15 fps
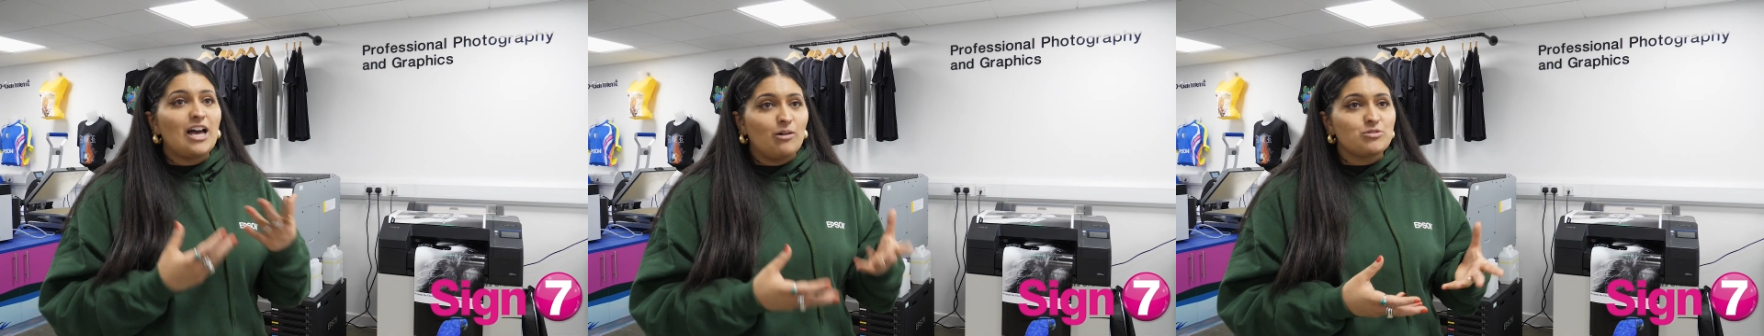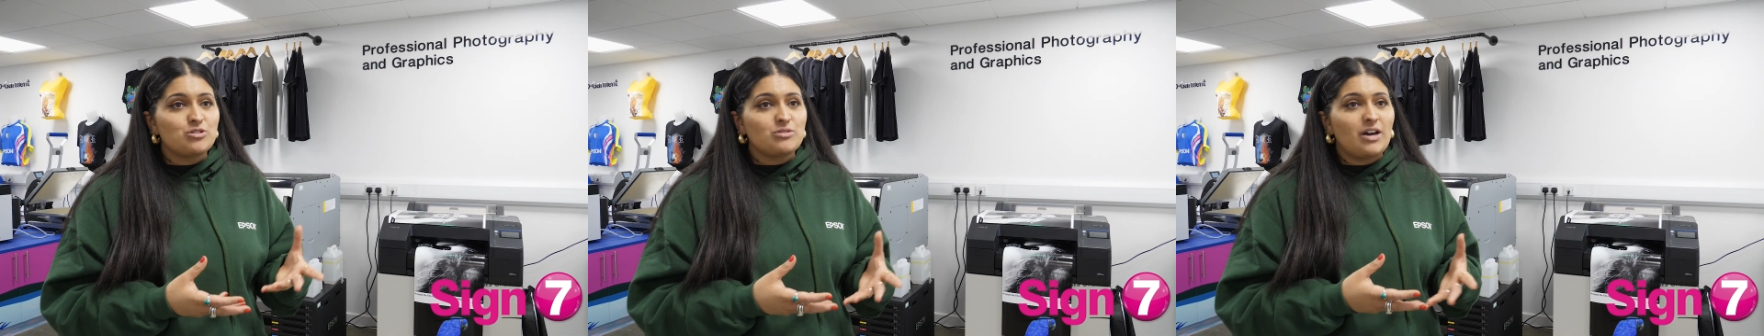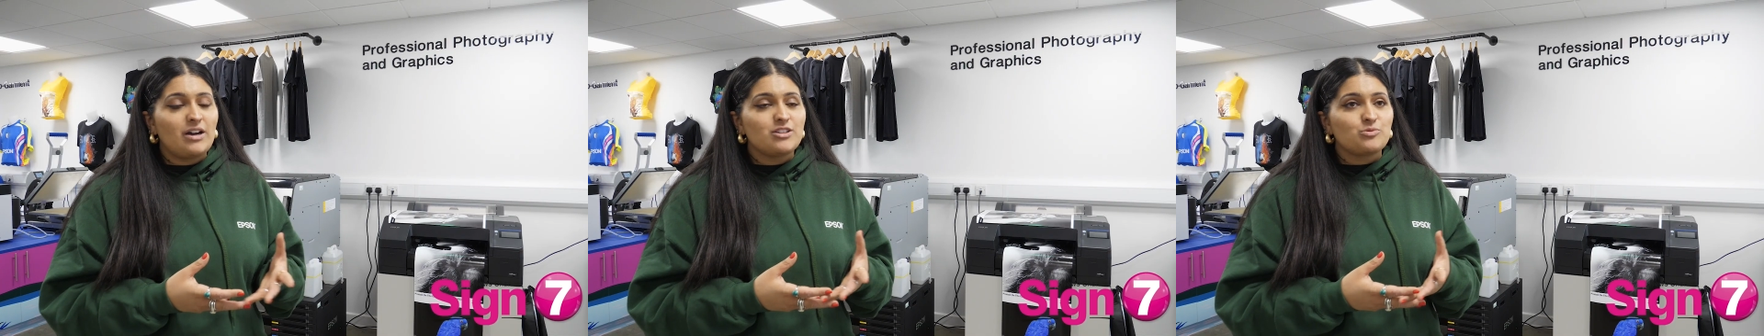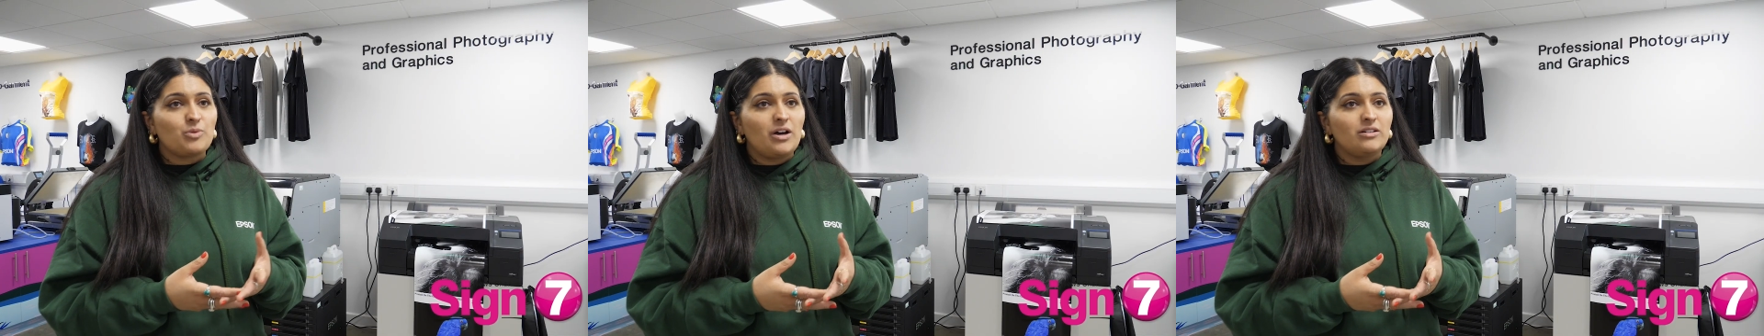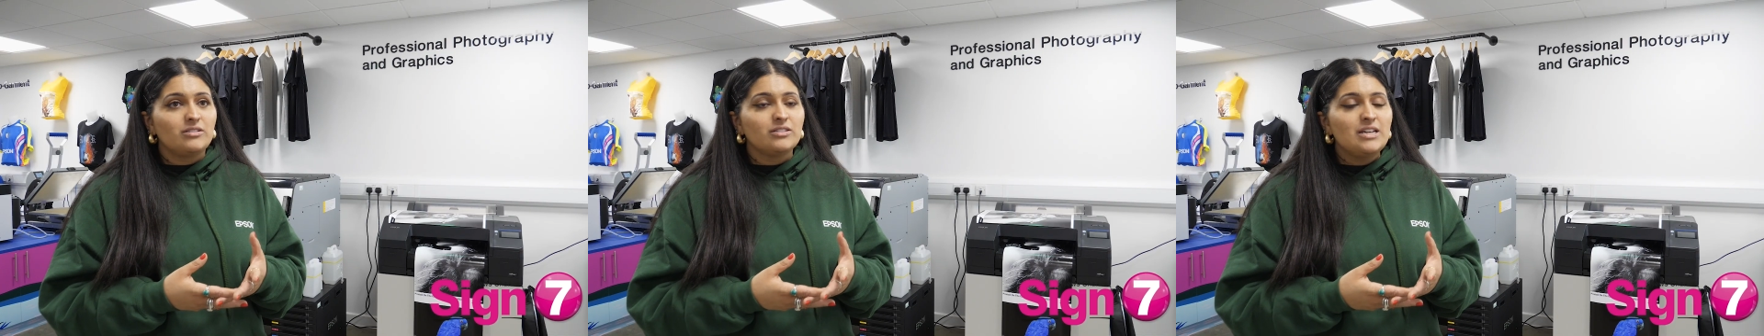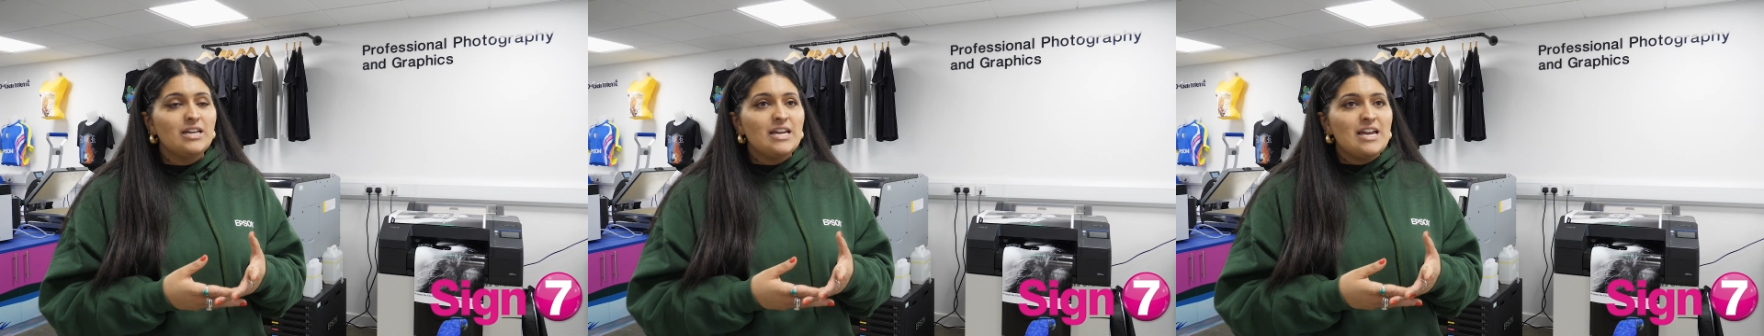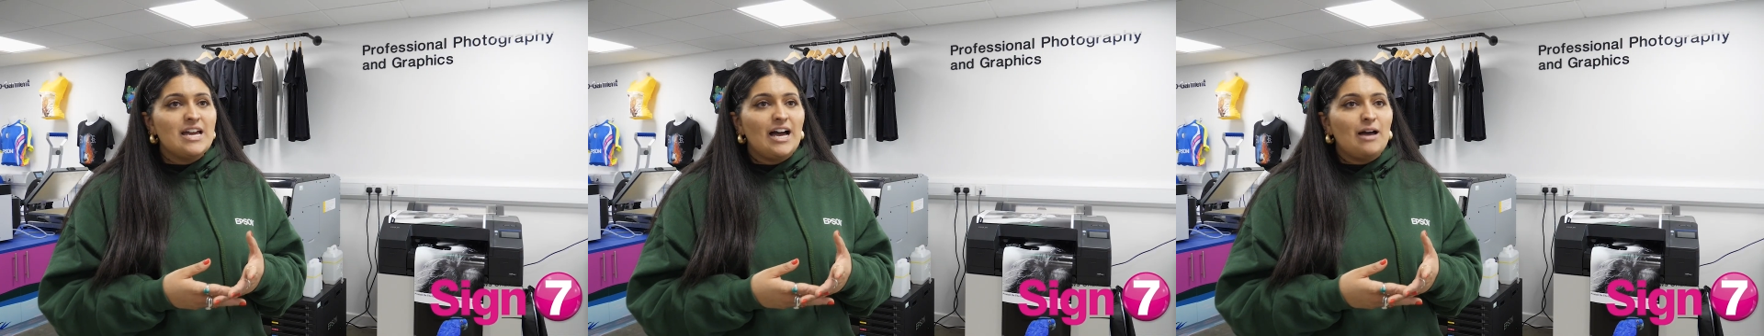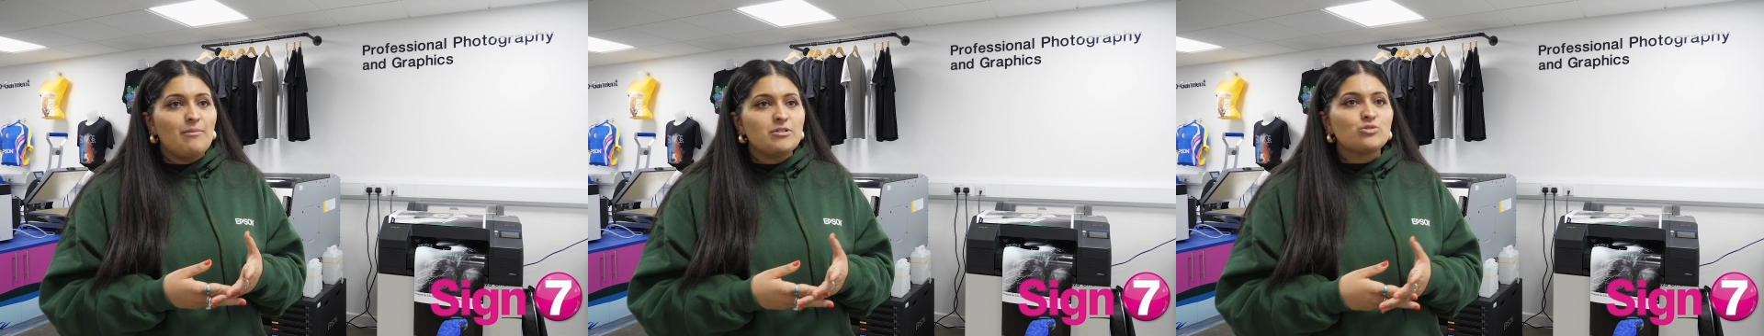help do that as well.
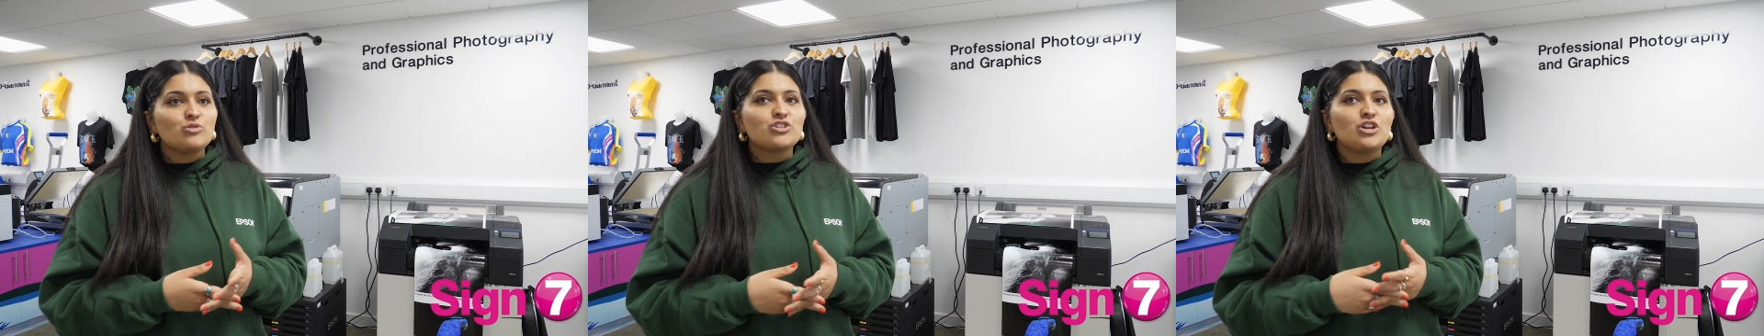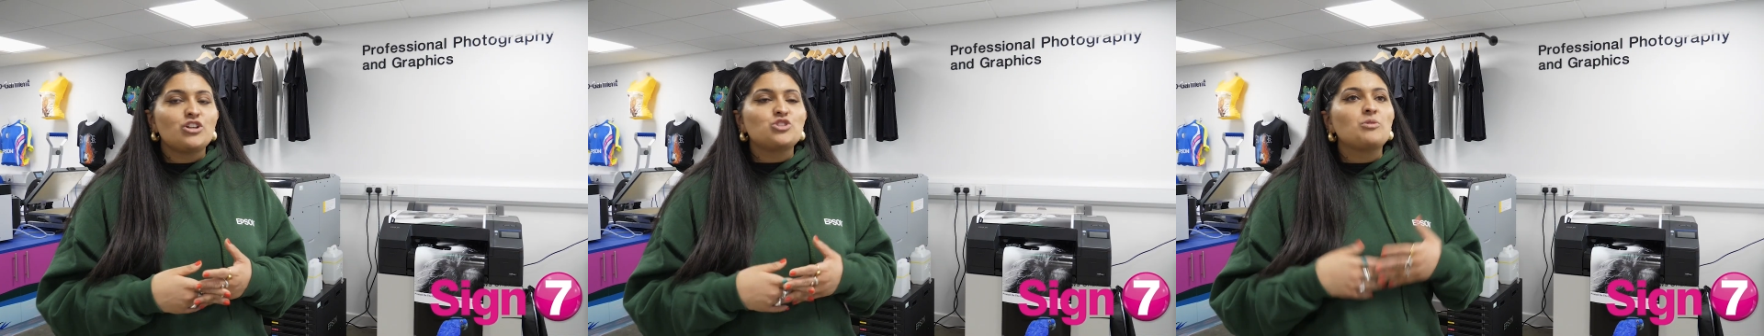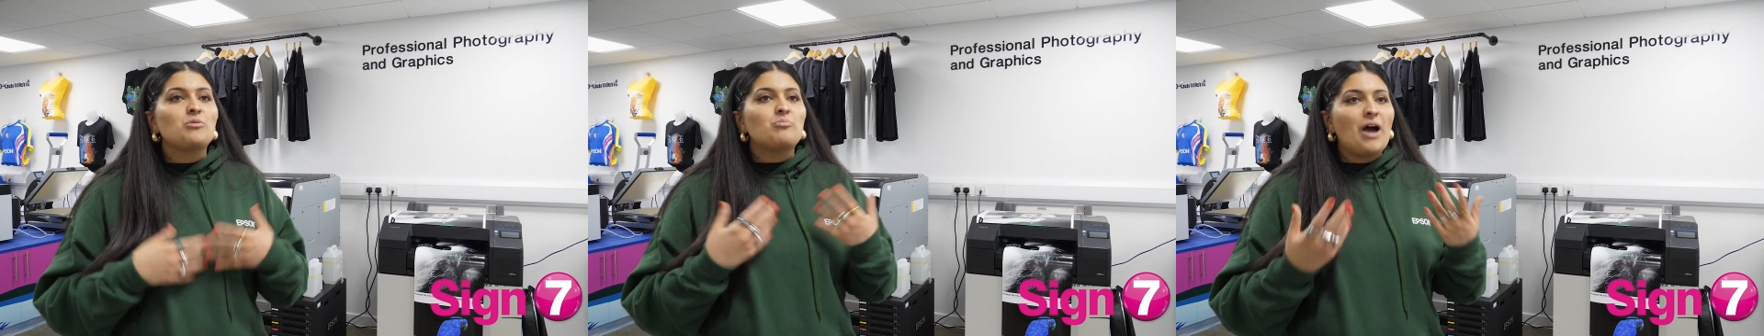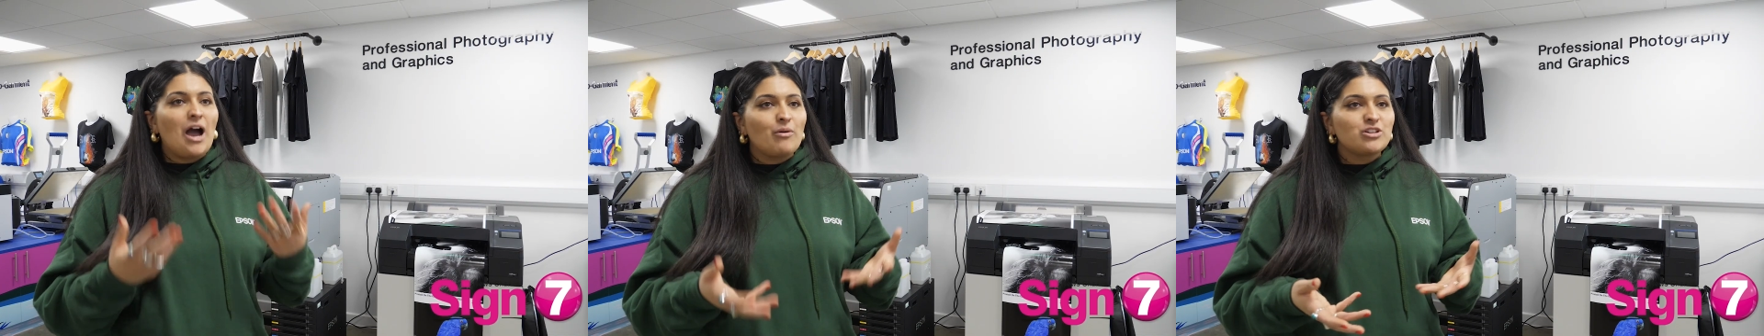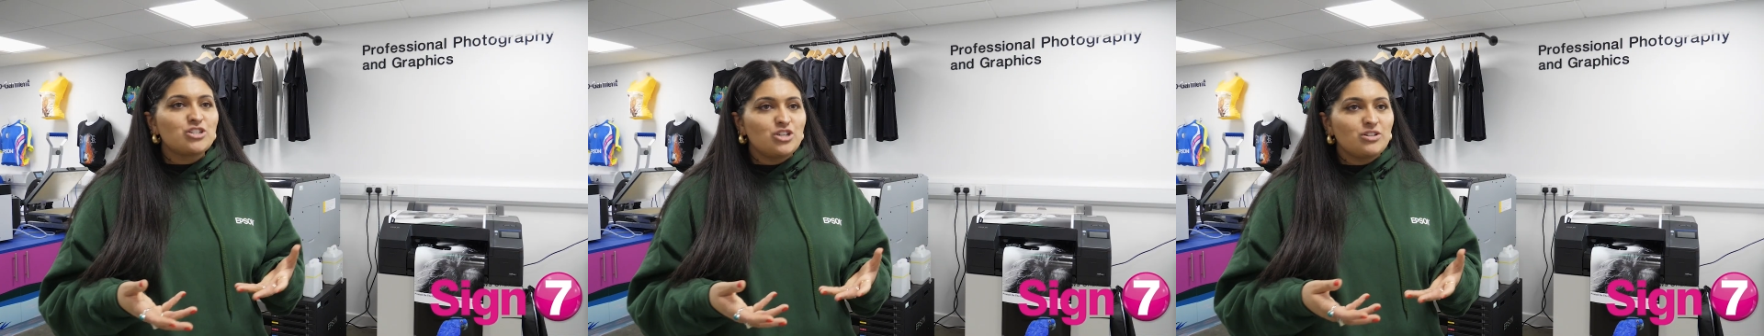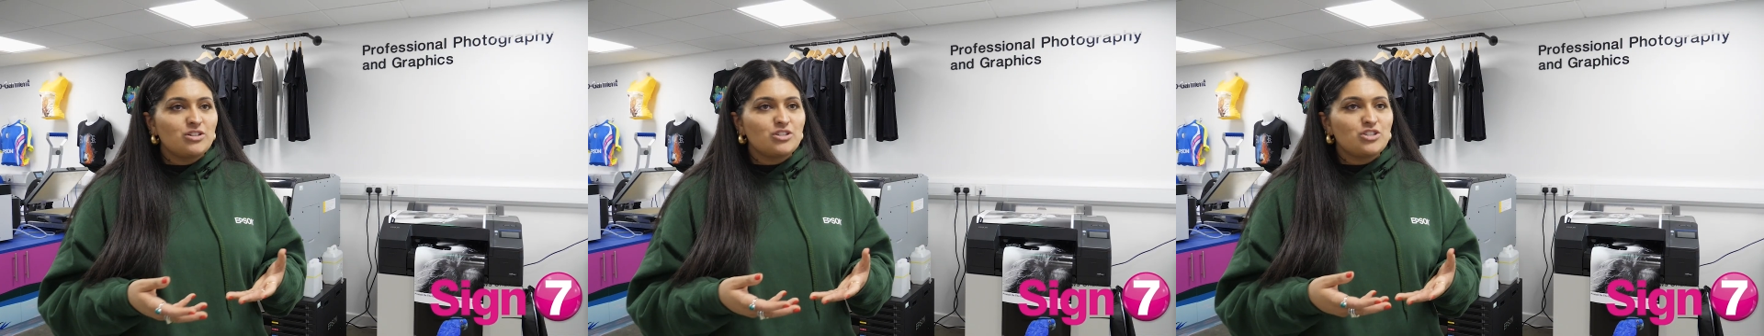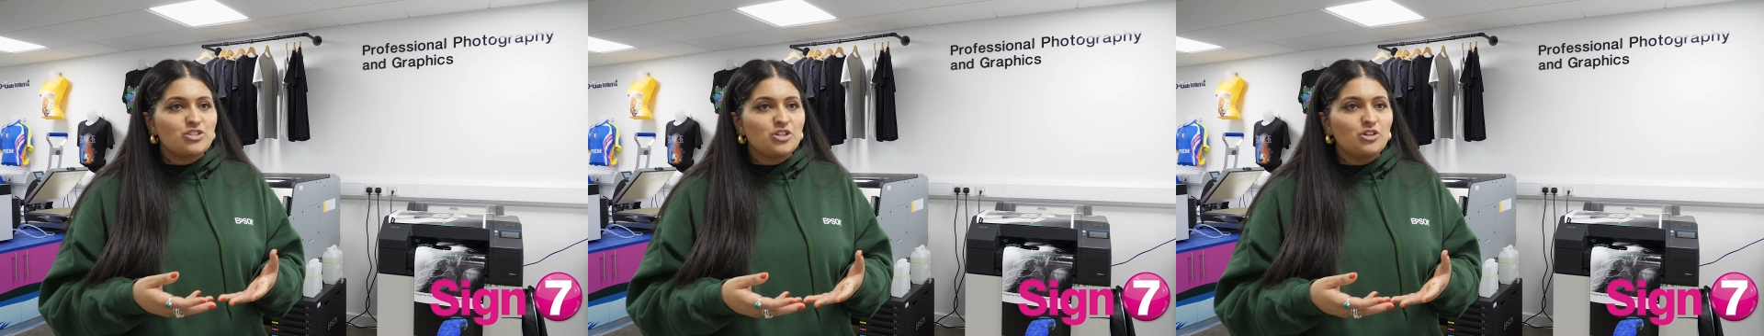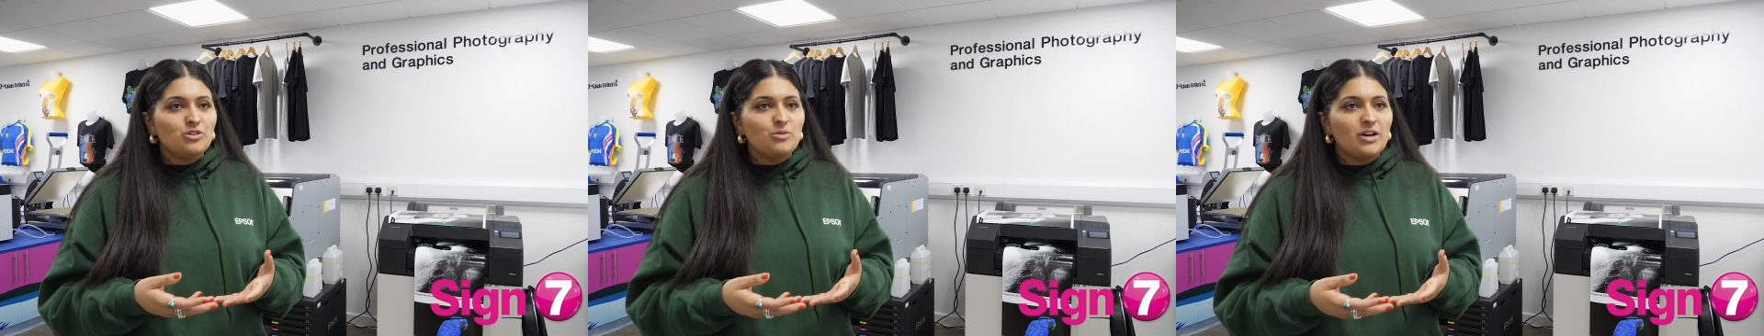It's also to empower students
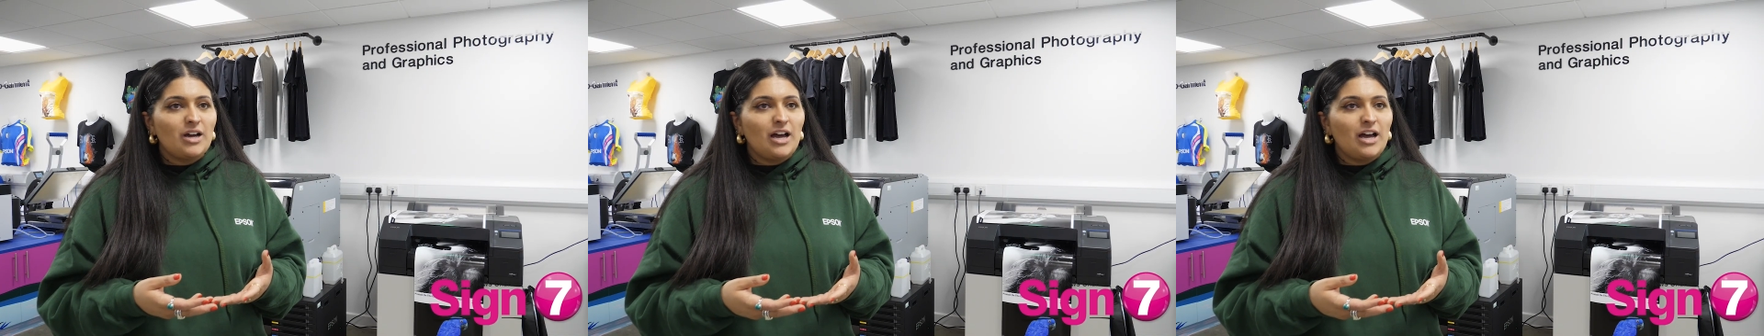too.